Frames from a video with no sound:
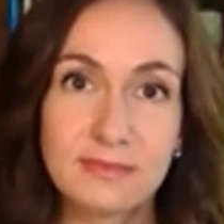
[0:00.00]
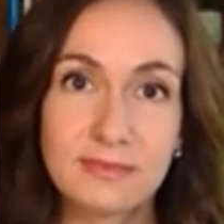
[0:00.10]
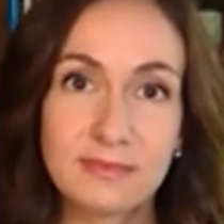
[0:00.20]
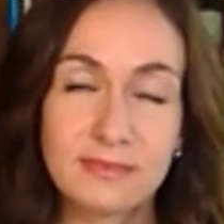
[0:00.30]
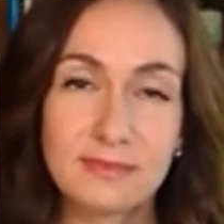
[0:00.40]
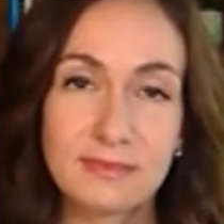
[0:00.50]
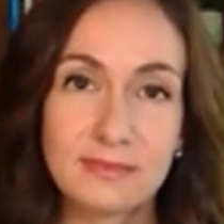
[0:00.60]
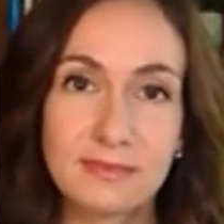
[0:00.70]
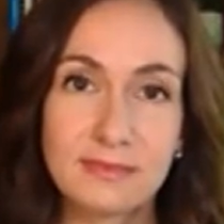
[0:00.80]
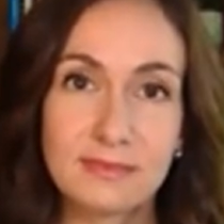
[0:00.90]

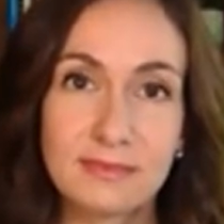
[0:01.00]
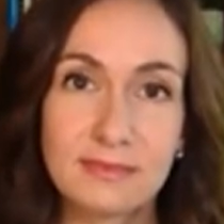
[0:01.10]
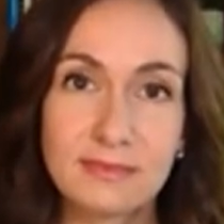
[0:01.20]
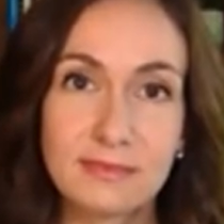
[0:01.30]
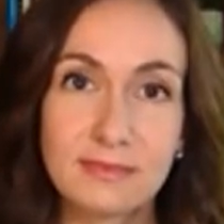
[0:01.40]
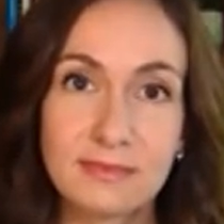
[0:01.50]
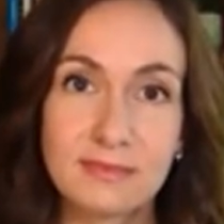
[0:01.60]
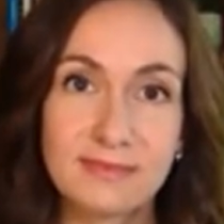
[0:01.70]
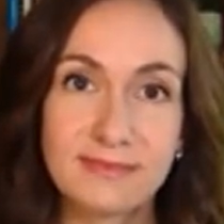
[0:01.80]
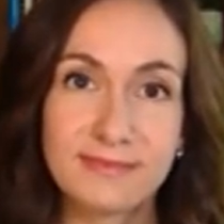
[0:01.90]

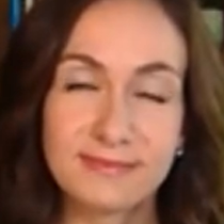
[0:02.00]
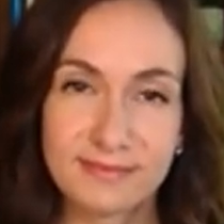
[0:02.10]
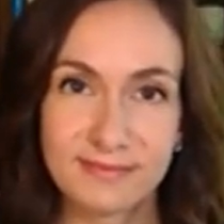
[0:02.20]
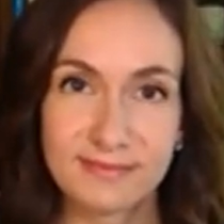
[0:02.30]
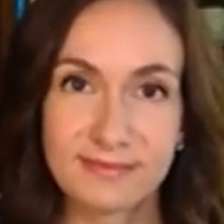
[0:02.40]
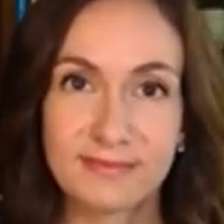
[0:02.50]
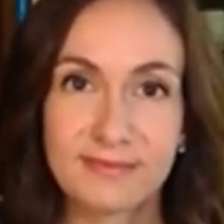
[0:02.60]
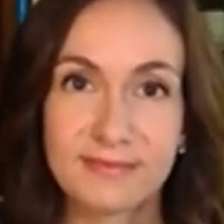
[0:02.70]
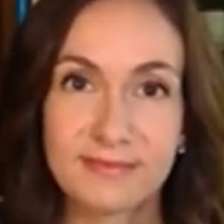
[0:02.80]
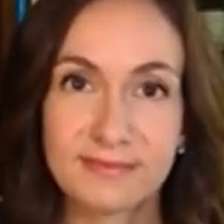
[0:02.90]

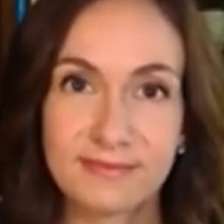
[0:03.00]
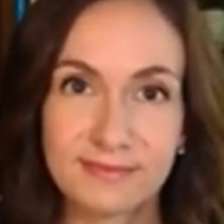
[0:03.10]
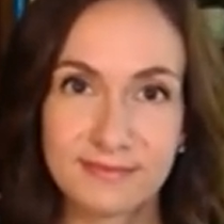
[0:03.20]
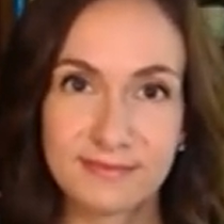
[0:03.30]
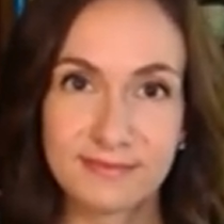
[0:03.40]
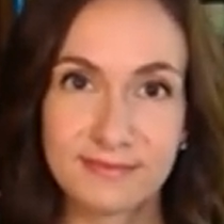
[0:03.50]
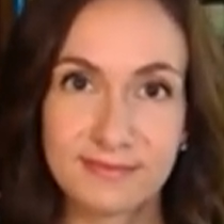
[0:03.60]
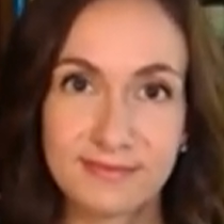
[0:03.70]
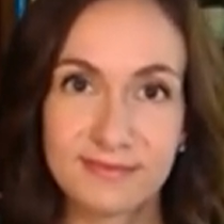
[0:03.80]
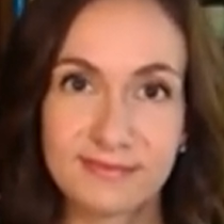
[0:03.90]

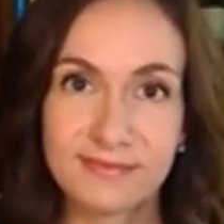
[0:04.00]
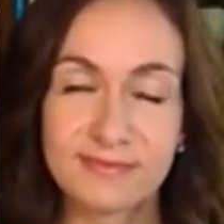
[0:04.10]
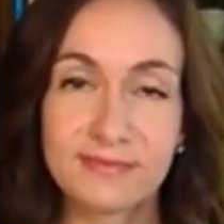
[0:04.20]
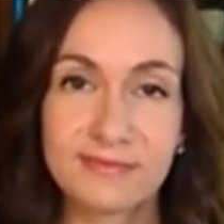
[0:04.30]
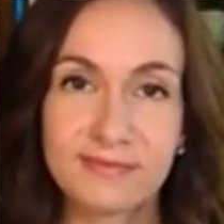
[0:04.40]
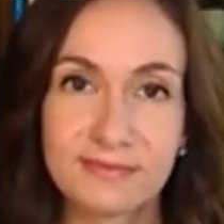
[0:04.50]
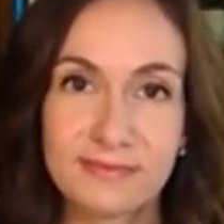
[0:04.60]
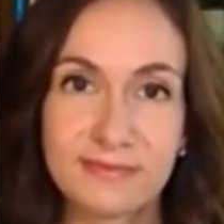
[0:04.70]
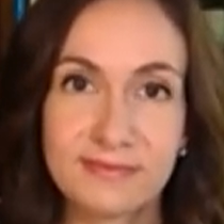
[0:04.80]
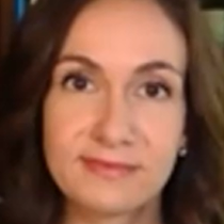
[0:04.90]

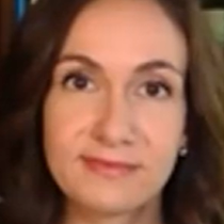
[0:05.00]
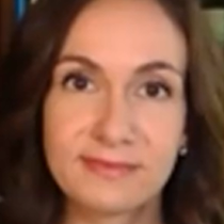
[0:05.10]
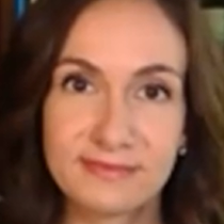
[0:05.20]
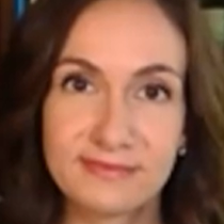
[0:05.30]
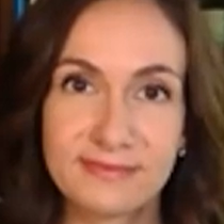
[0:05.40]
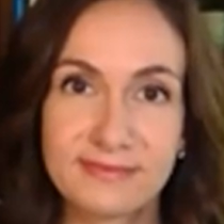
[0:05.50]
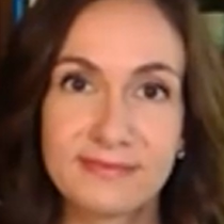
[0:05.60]
(silent)